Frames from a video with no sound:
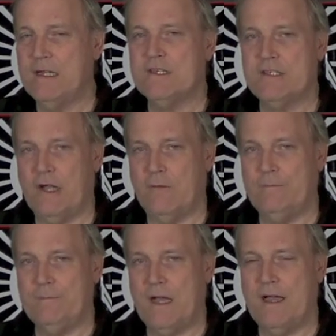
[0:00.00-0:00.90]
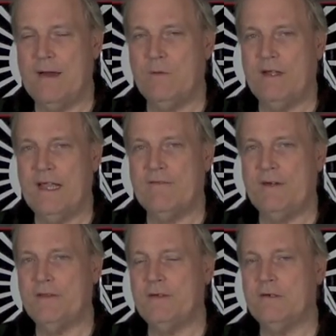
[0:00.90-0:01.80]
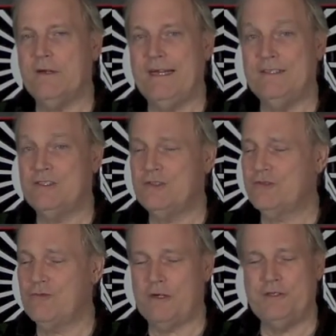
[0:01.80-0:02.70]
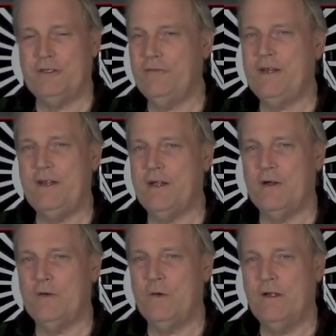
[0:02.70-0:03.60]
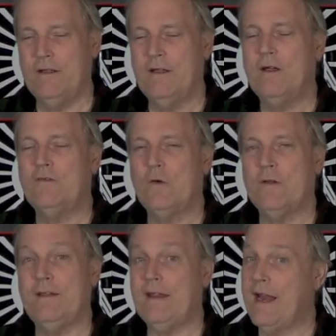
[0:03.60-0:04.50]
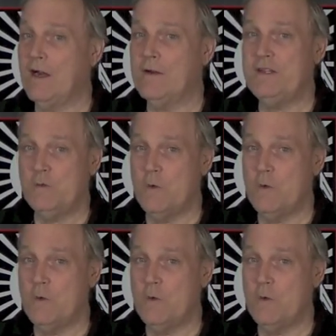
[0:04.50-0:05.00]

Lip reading: So, I will have another instructional video for the Aries